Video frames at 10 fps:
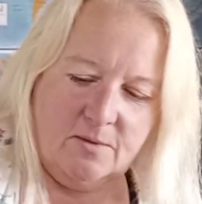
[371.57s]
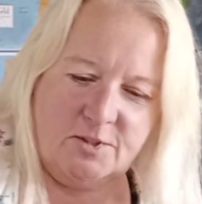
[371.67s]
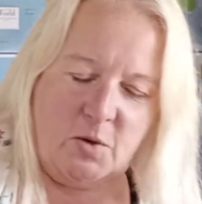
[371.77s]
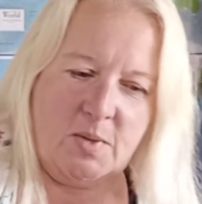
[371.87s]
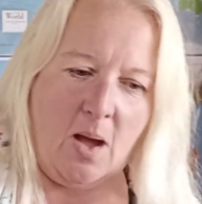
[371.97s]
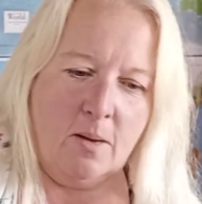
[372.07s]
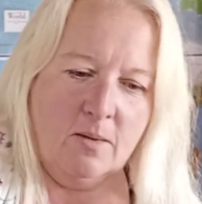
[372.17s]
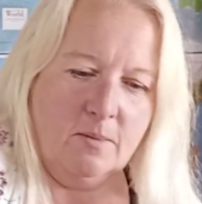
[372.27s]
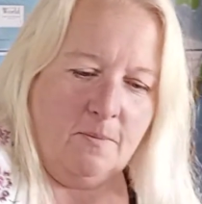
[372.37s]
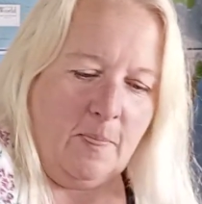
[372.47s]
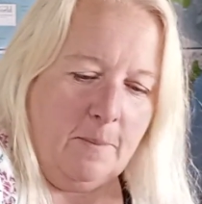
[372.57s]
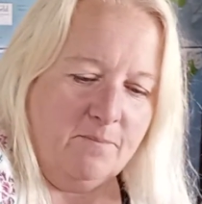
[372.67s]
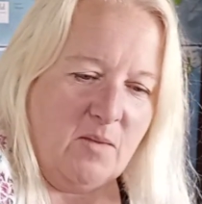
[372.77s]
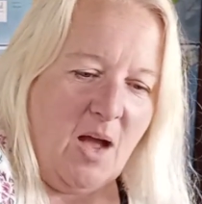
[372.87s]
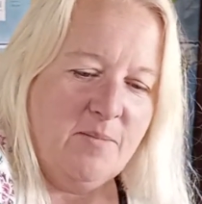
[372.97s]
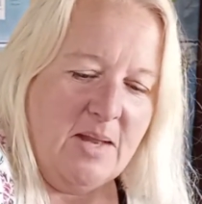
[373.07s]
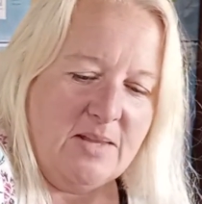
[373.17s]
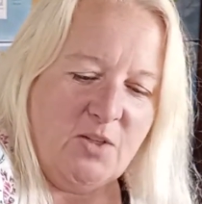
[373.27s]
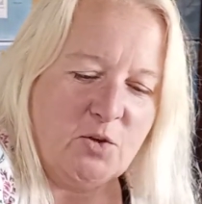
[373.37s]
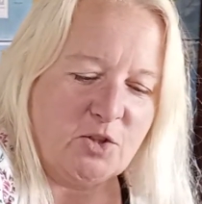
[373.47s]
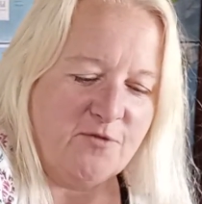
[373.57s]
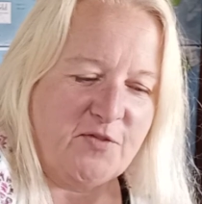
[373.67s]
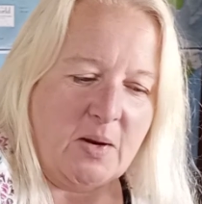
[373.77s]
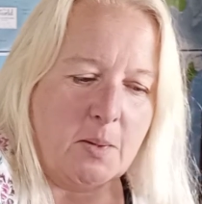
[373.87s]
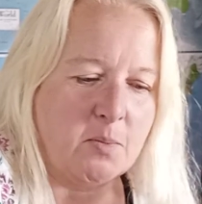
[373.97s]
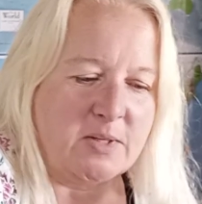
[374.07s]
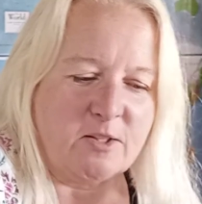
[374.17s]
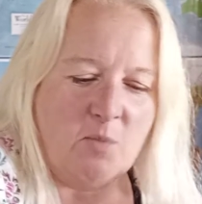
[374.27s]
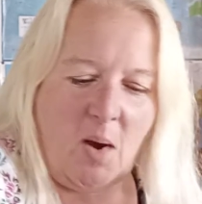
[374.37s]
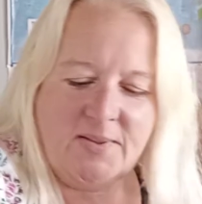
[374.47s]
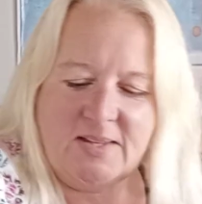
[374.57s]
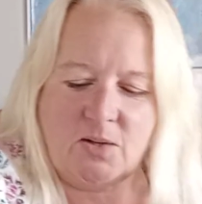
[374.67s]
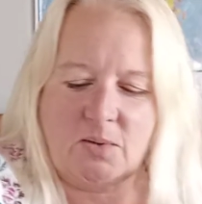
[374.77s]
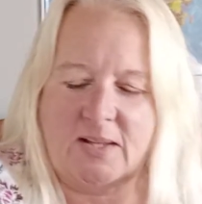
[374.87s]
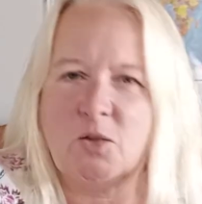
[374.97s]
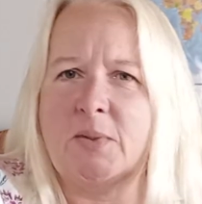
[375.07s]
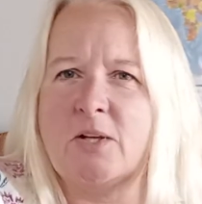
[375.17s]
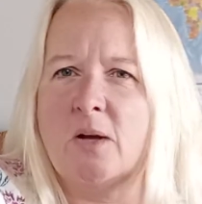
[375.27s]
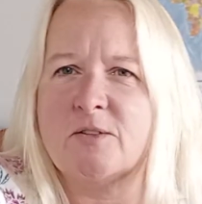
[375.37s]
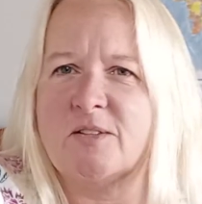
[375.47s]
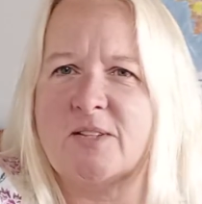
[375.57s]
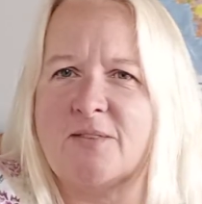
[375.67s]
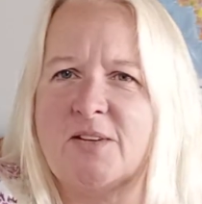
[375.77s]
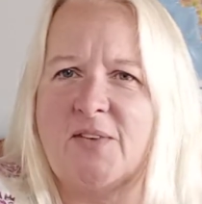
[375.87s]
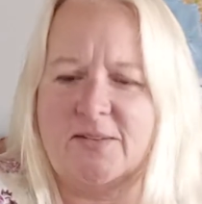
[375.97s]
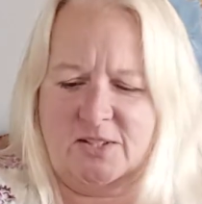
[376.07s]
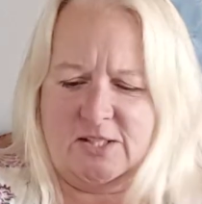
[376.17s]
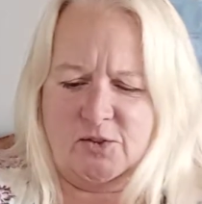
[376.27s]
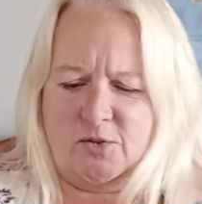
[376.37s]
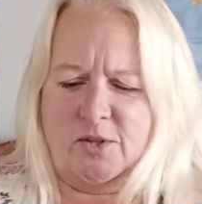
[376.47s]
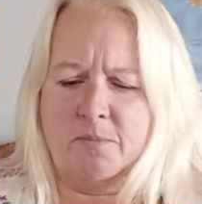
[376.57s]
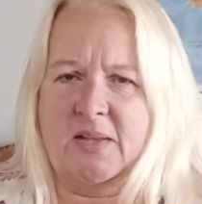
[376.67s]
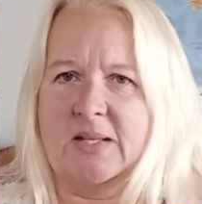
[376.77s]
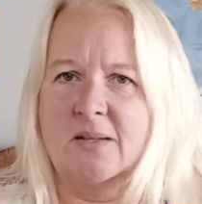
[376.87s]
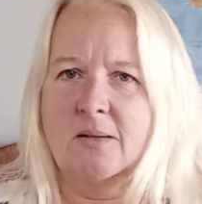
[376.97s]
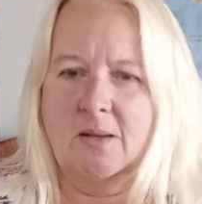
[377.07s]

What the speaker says: So yeah, and those are very reasonable. I think they're like $3.75 or something.